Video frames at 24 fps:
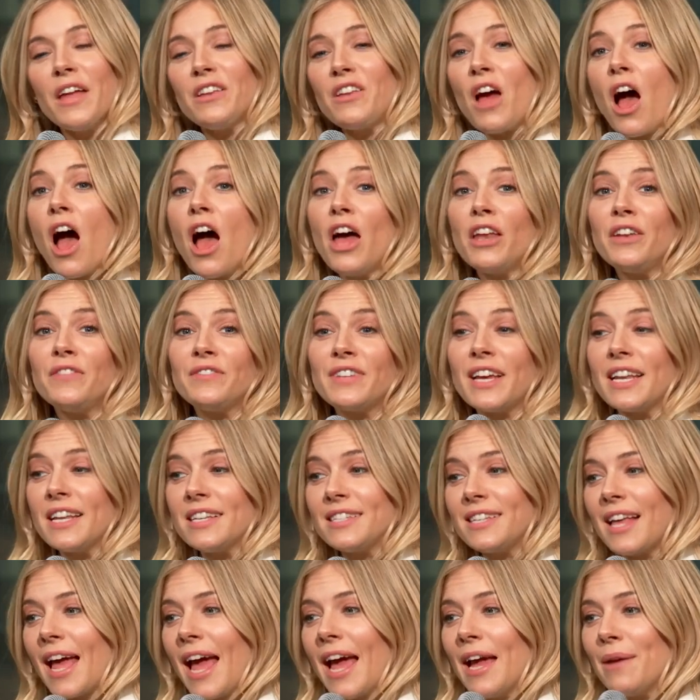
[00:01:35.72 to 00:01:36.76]
I'd heard of
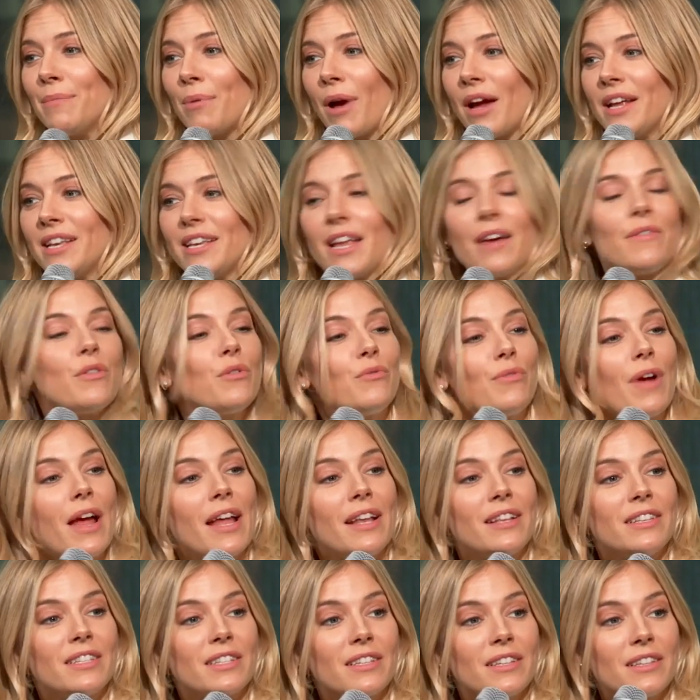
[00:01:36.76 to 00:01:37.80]
Dennis Lehane, but
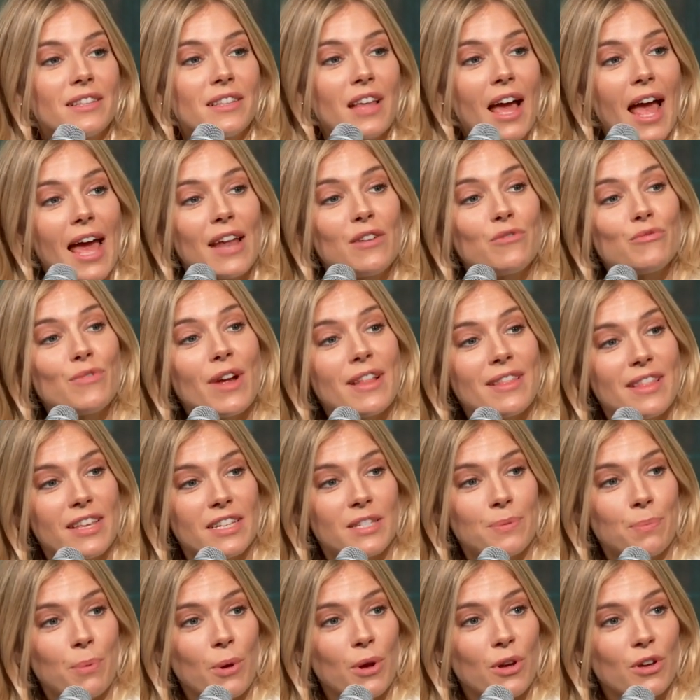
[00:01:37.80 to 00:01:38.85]
I hadn't read
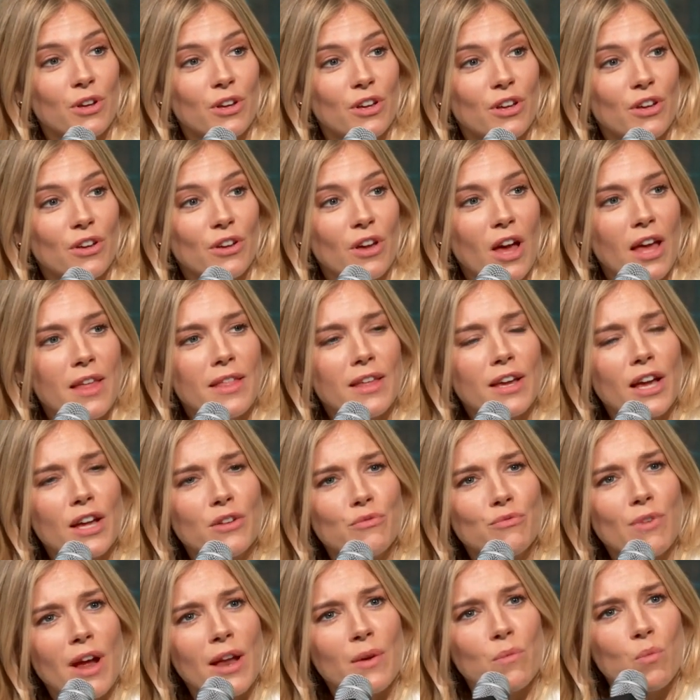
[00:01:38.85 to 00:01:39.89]
this book. I think
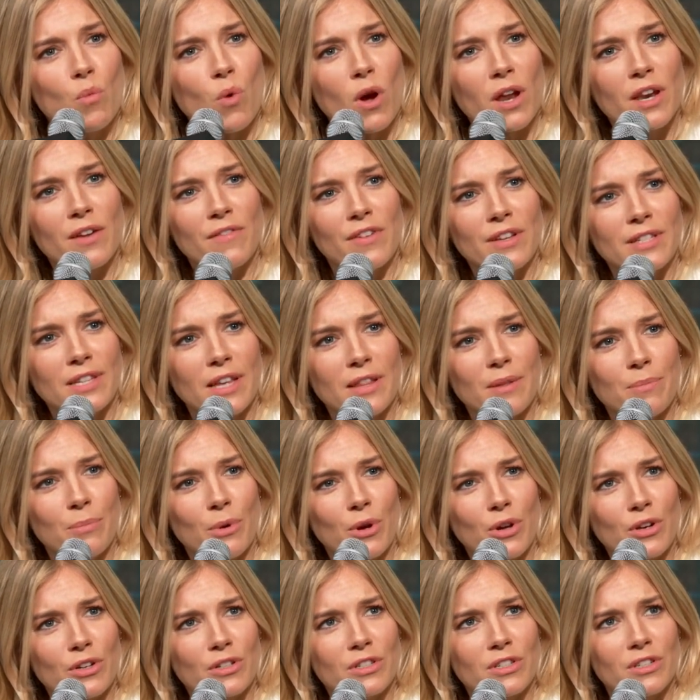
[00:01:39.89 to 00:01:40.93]
I'd read one of his other
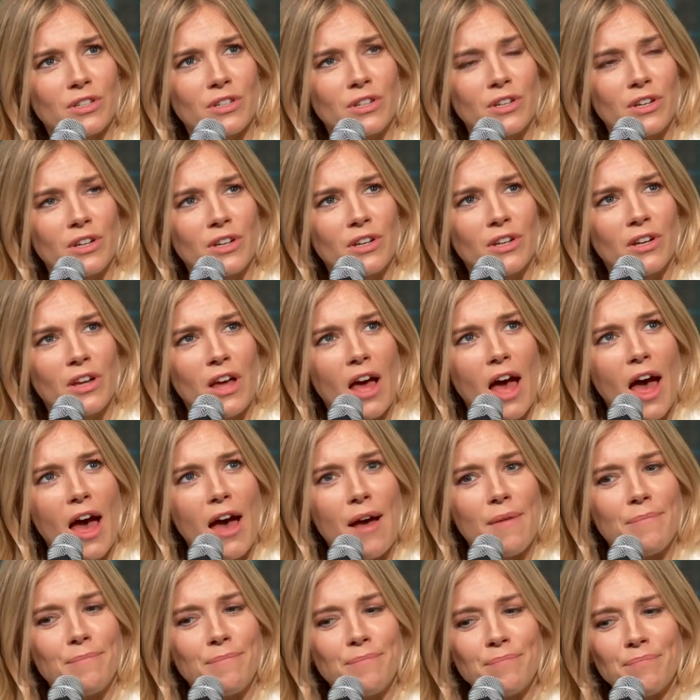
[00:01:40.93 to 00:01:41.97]
books.
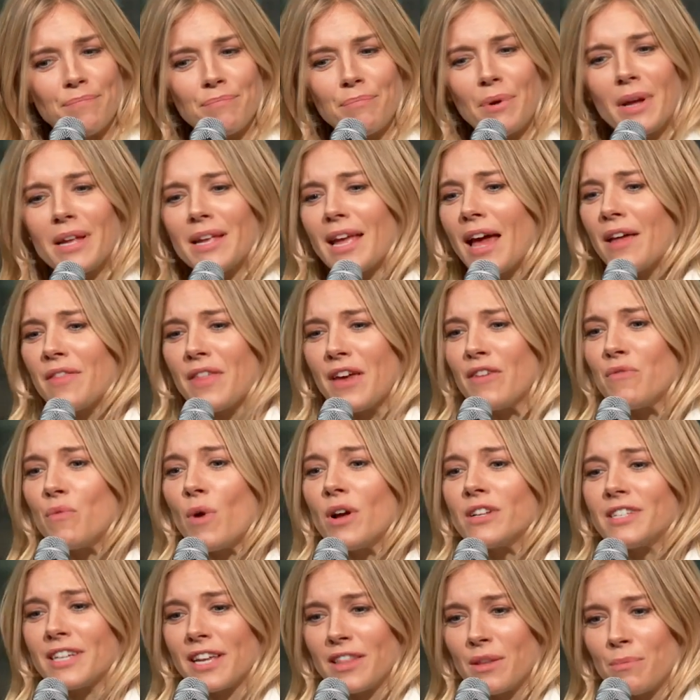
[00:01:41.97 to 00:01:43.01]
But yeah, they've
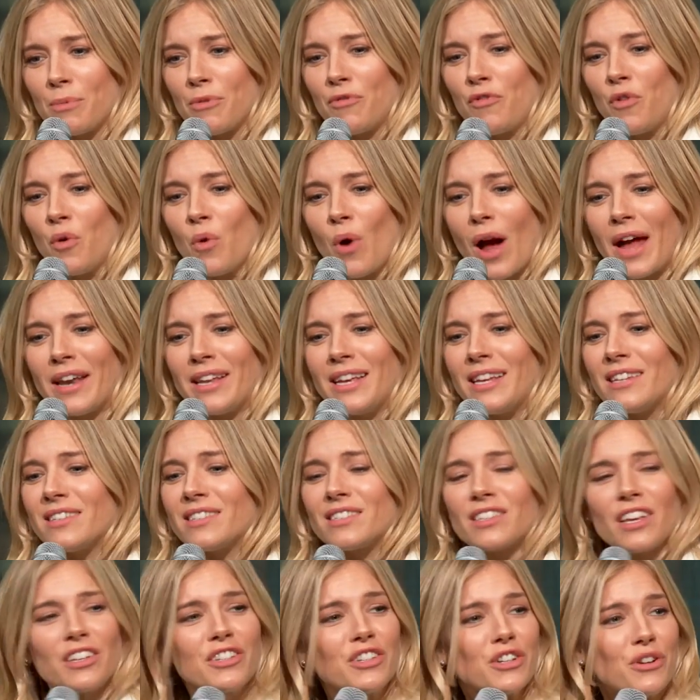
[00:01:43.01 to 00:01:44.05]
worked together before, and he's
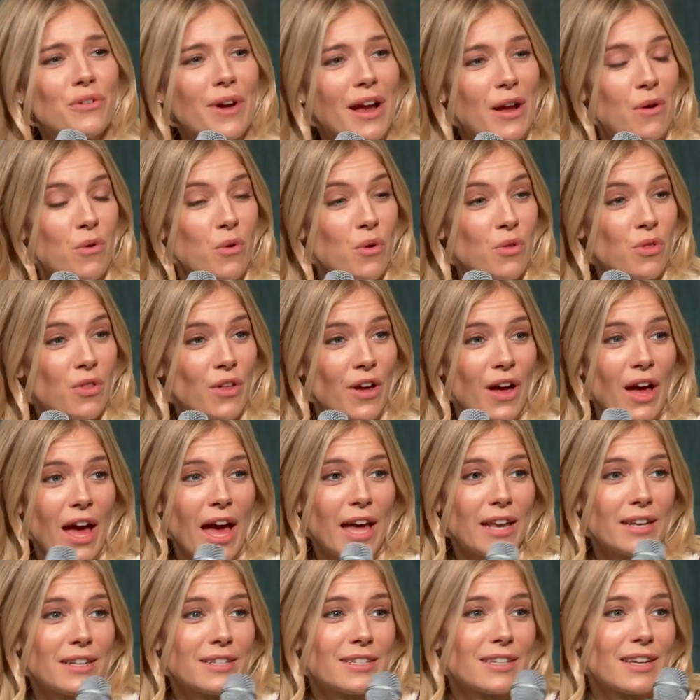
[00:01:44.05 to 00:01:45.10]
such a great author,
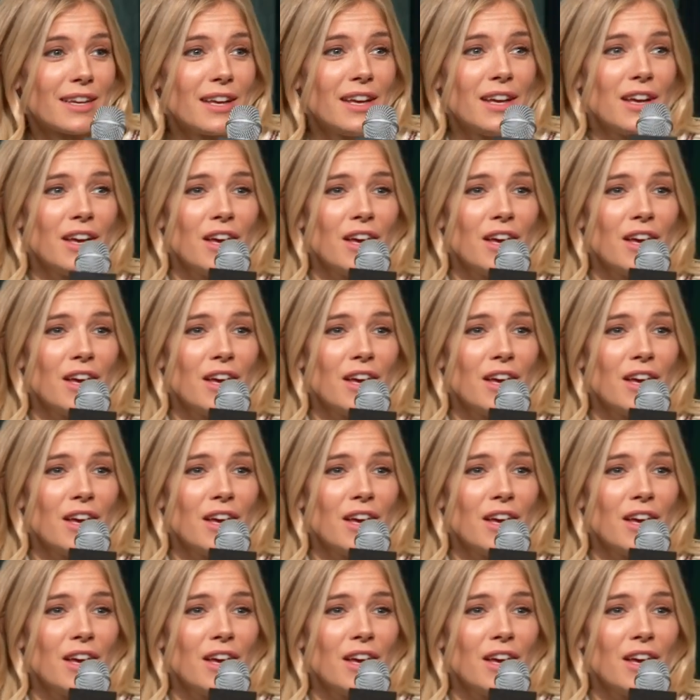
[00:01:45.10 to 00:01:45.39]
and